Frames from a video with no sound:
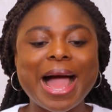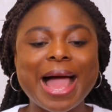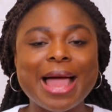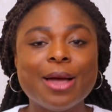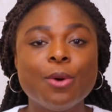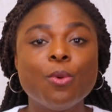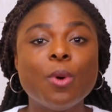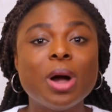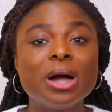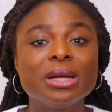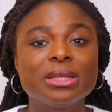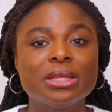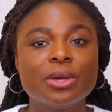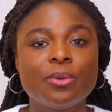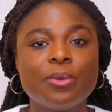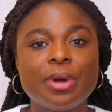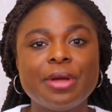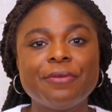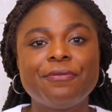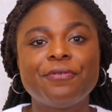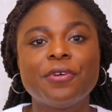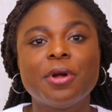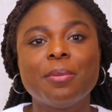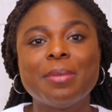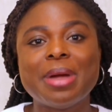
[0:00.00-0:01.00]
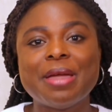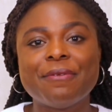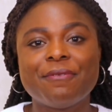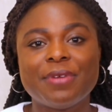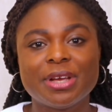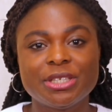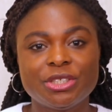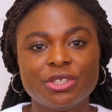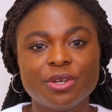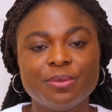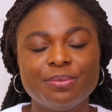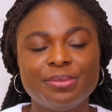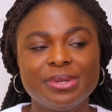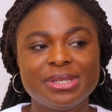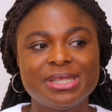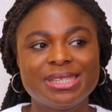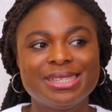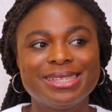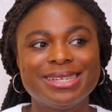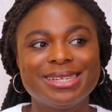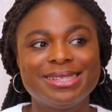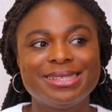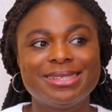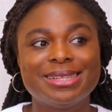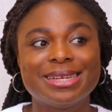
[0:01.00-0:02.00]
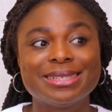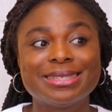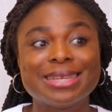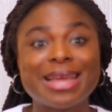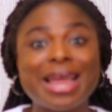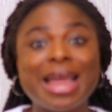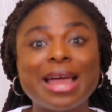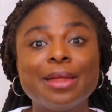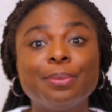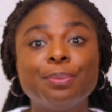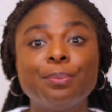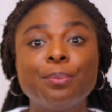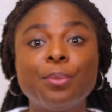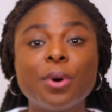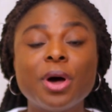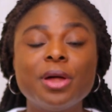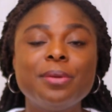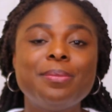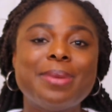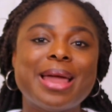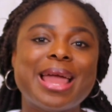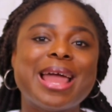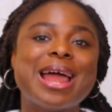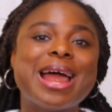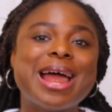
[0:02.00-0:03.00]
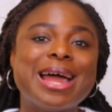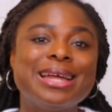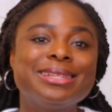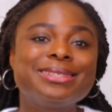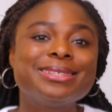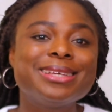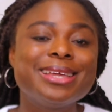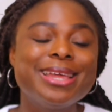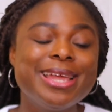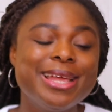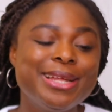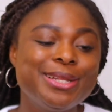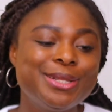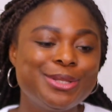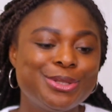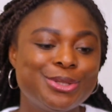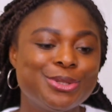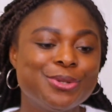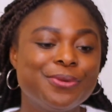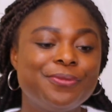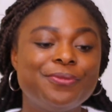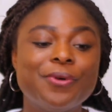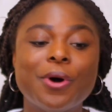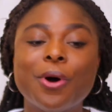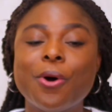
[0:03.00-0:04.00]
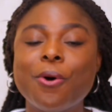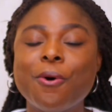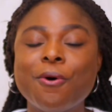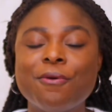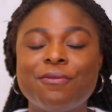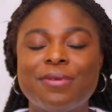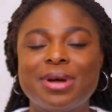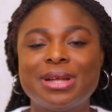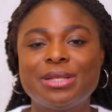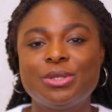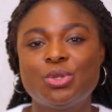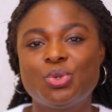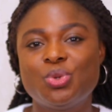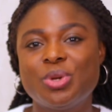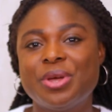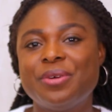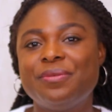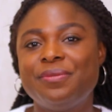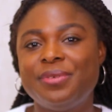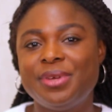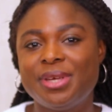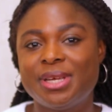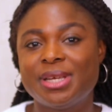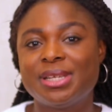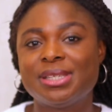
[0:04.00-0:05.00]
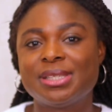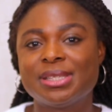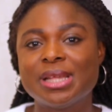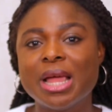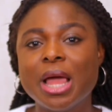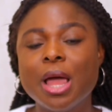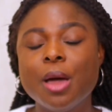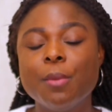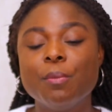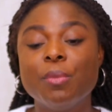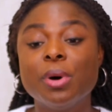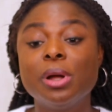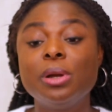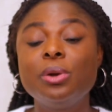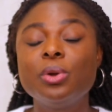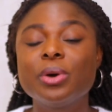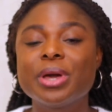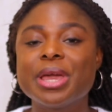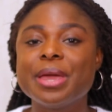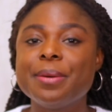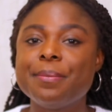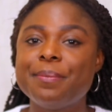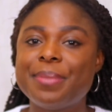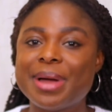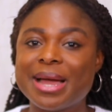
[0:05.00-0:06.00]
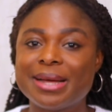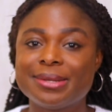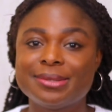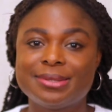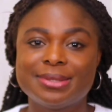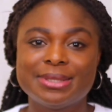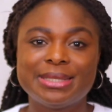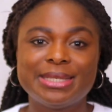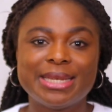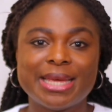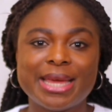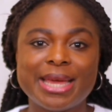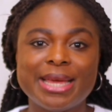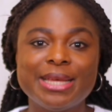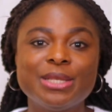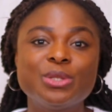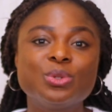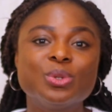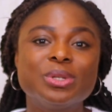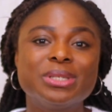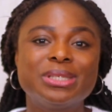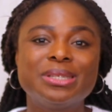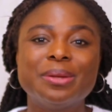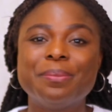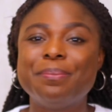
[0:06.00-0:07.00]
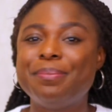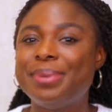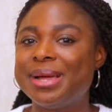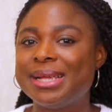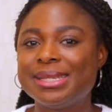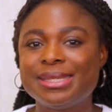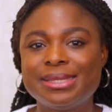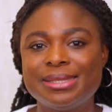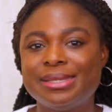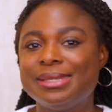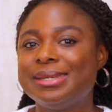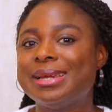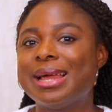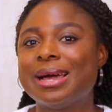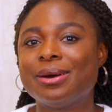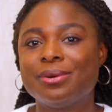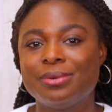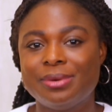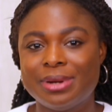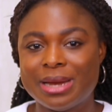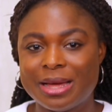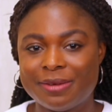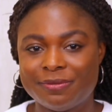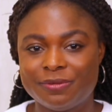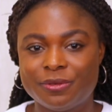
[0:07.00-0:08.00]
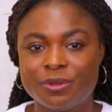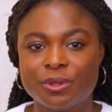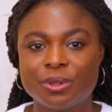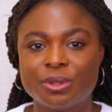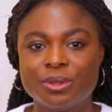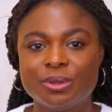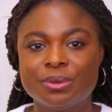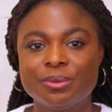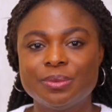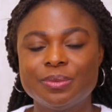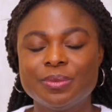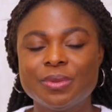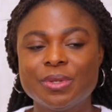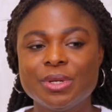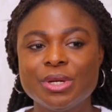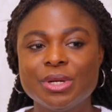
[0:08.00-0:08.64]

I walked away from my fashion business that I had poured my heart into for over 12 years. But looking back today, it was the best thing I could have done.